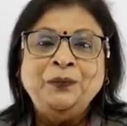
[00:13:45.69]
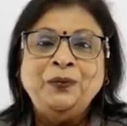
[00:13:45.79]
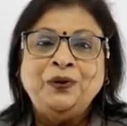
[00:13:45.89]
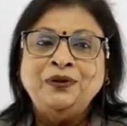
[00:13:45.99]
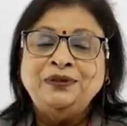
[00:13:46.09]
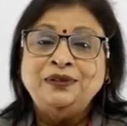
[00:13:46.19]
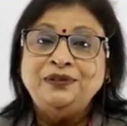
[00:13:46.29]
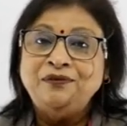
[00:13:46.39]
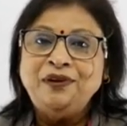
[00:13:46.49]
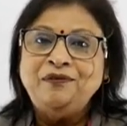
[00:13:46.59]
because
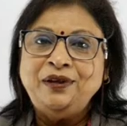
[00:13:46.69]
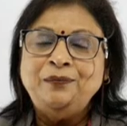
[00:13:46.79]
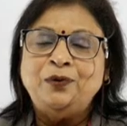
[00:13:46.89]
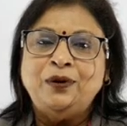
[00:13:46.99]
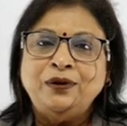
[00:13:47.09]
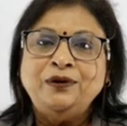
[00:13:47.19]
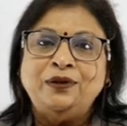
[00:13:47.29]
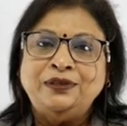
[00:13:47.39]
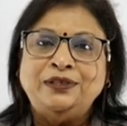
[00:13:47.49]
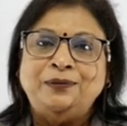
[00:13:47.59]
it's a very very important
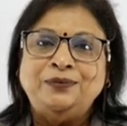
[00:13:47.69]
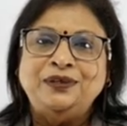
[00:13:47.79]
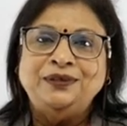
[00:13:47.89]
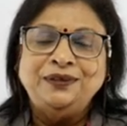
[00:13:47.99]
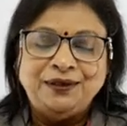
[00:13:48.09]
concept.